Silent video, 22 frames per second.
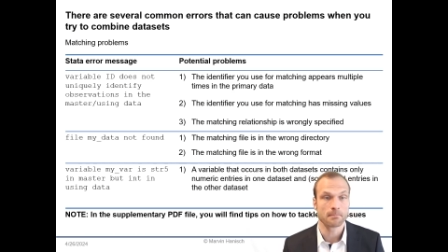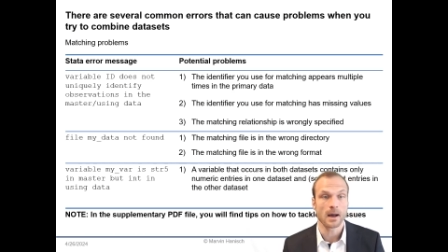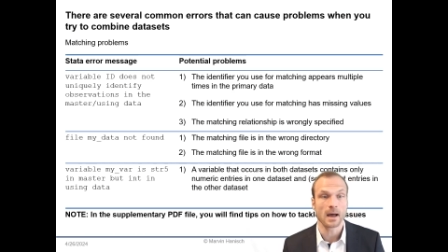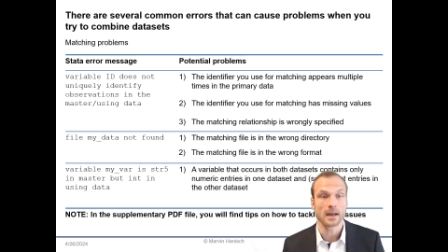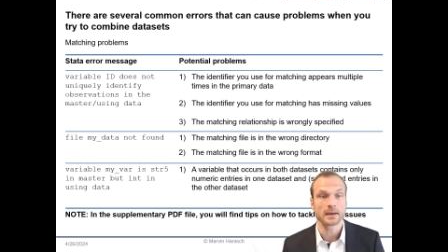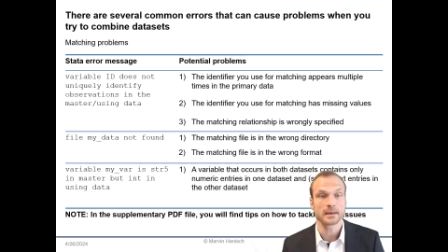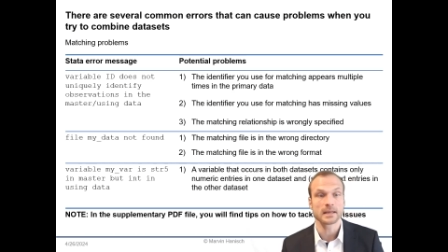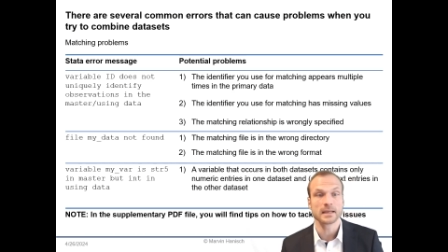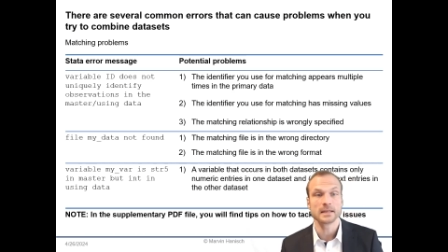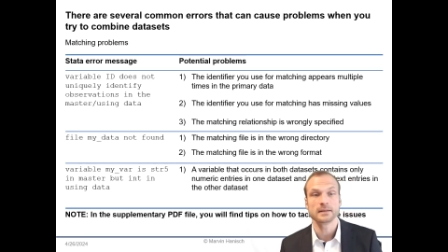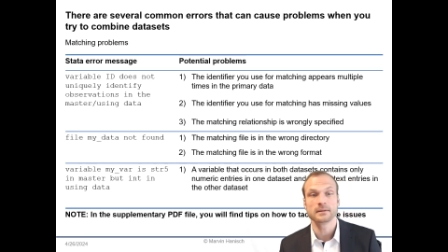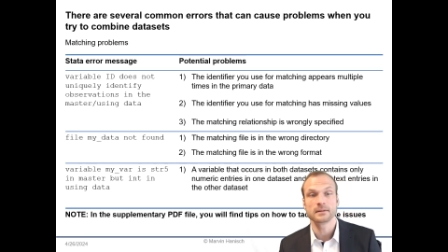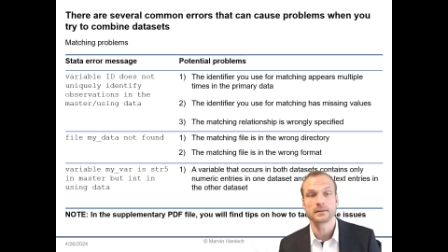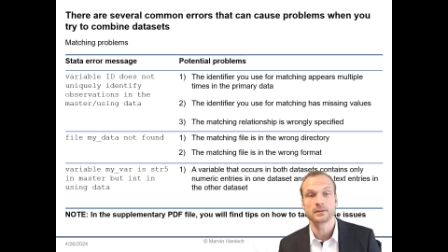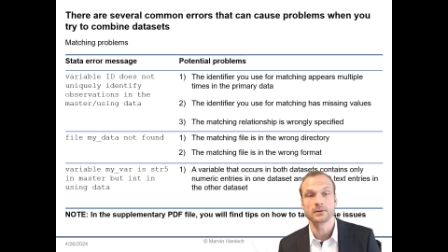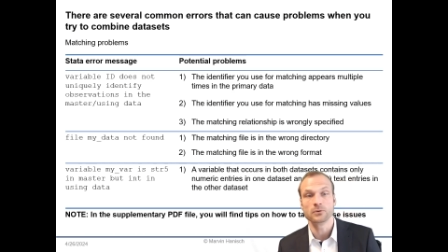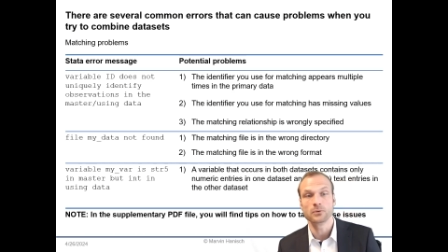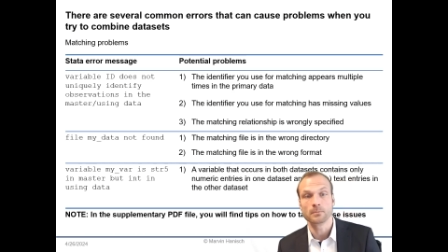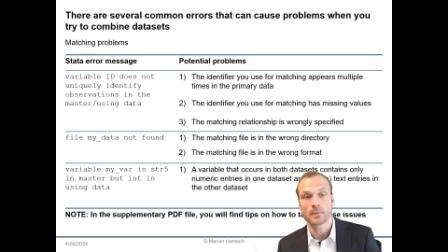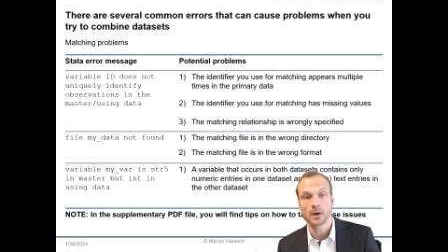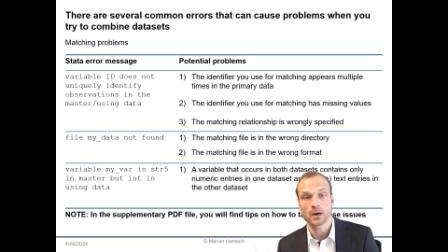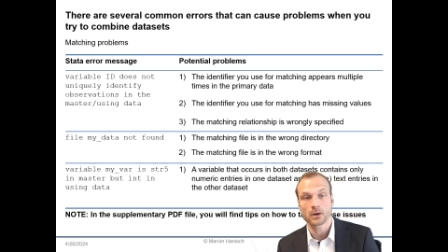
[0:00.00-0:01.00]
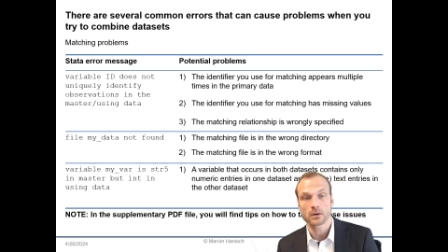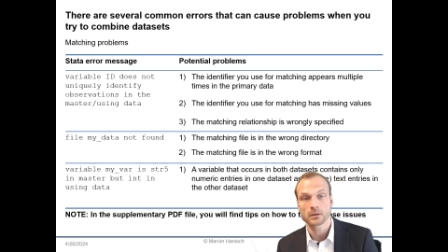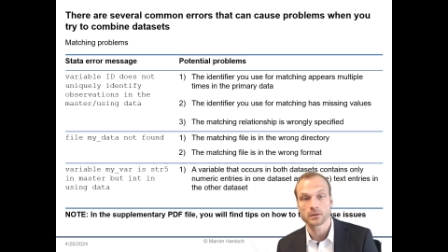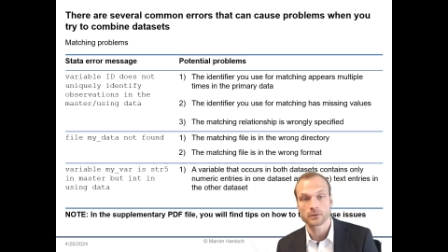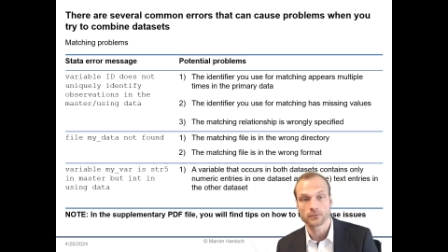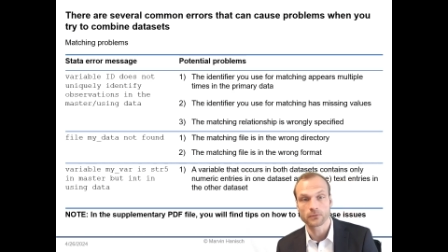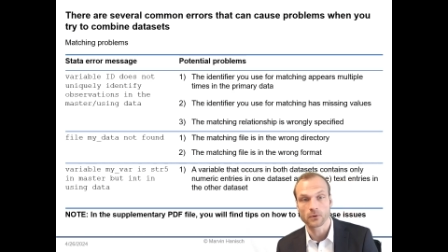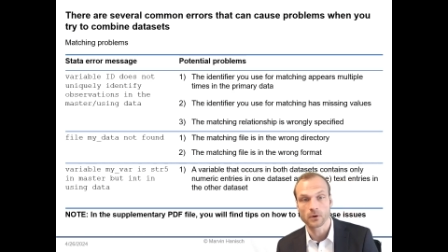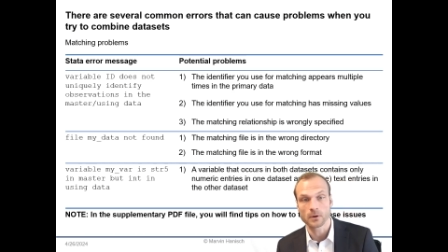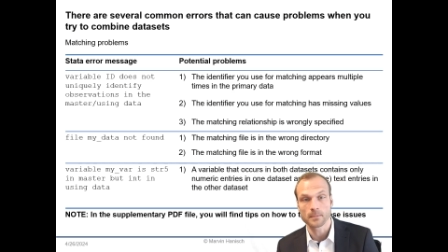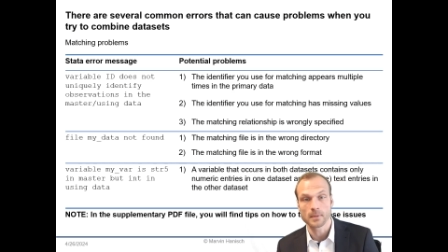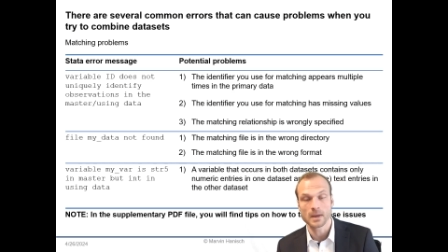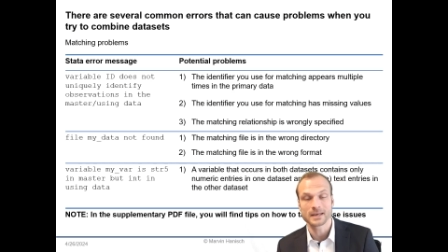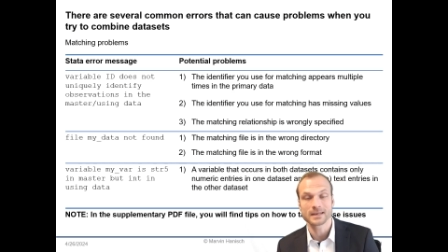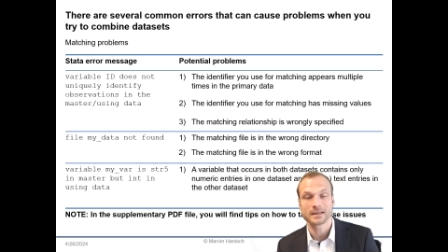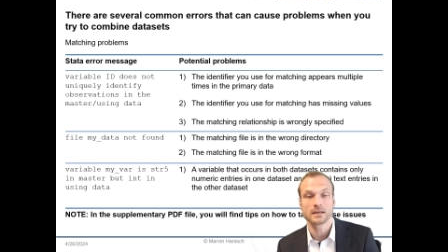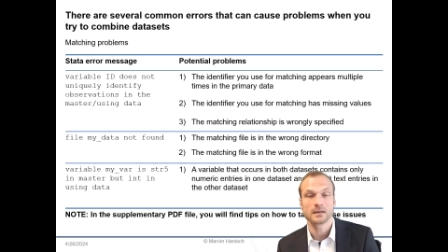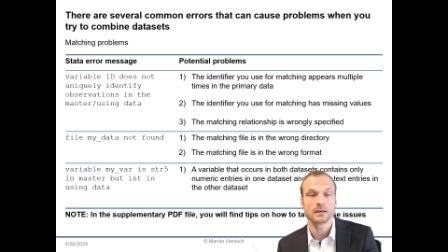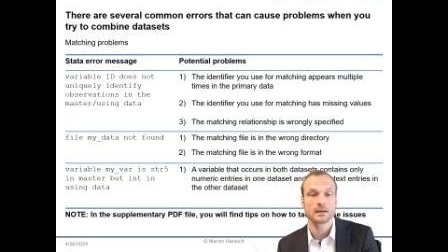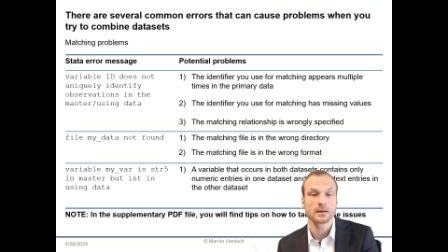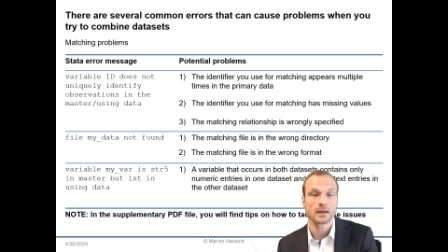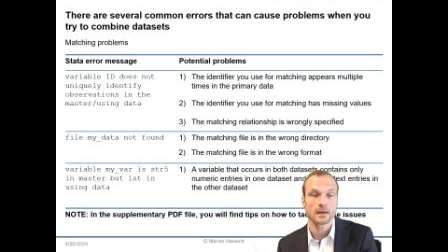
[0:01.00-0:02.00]
but in the numerical format
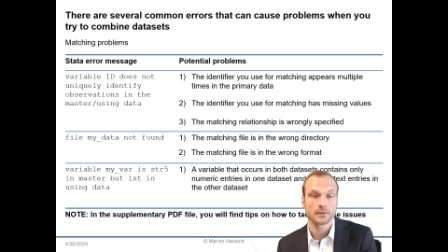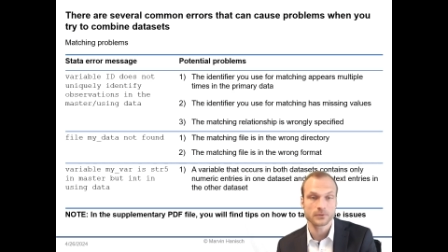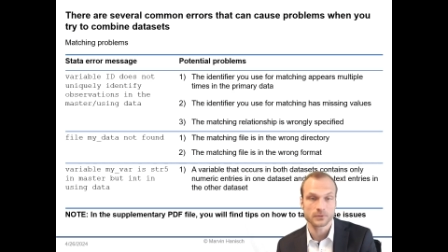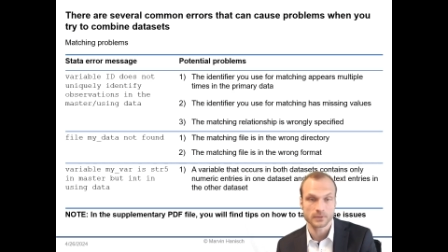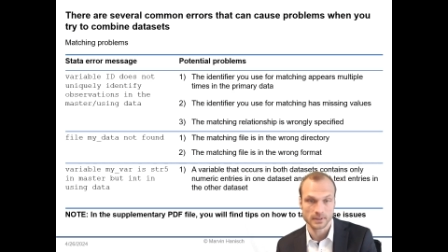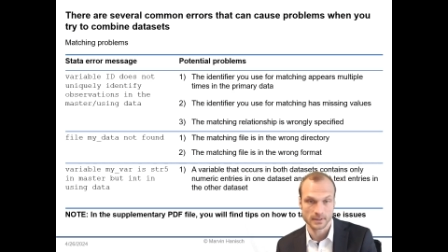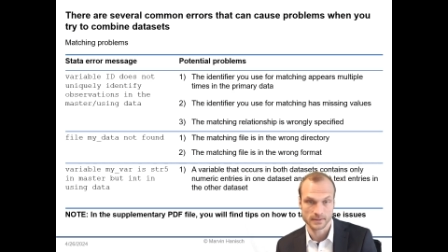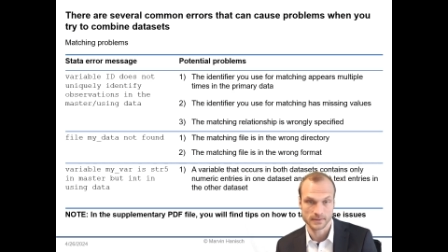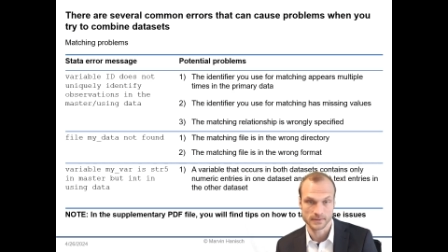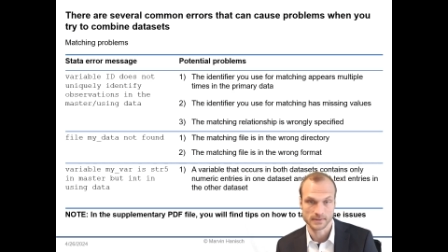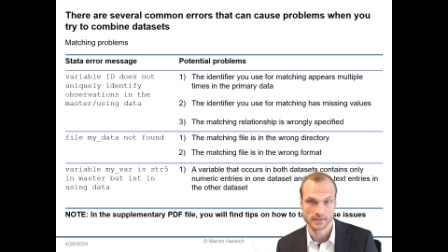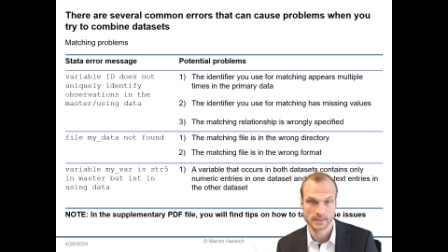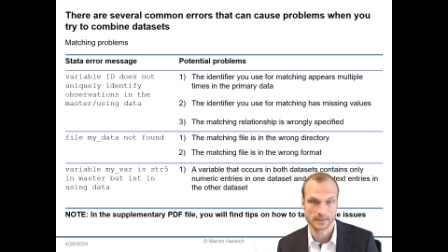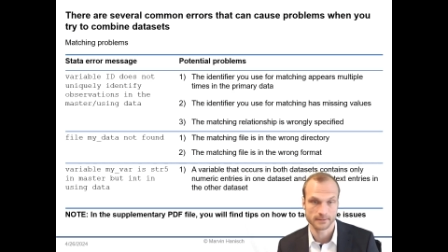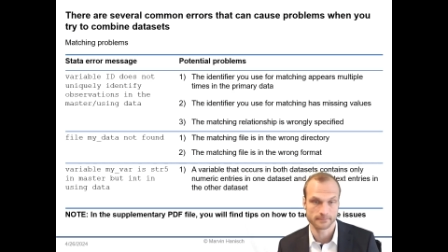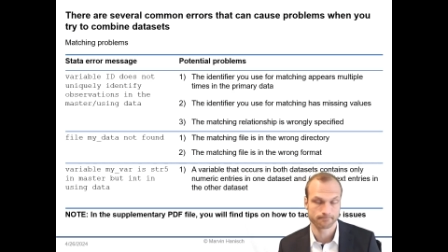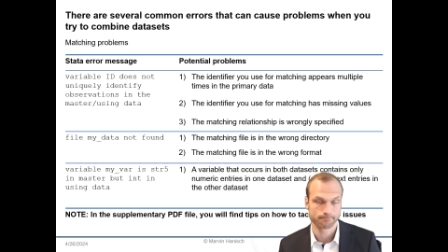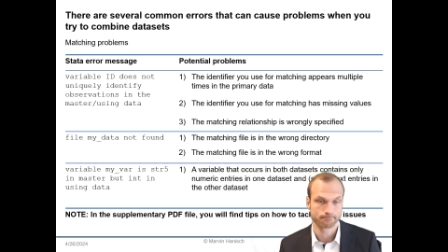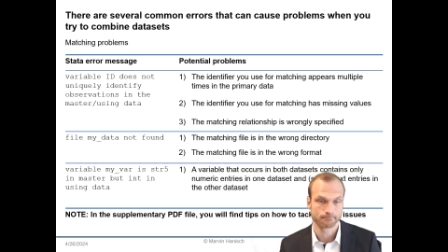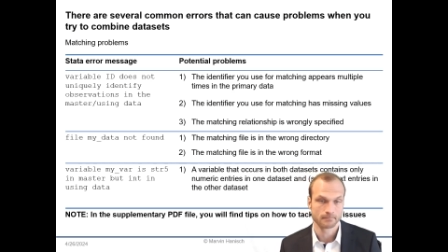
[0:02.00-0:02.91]
in another data set.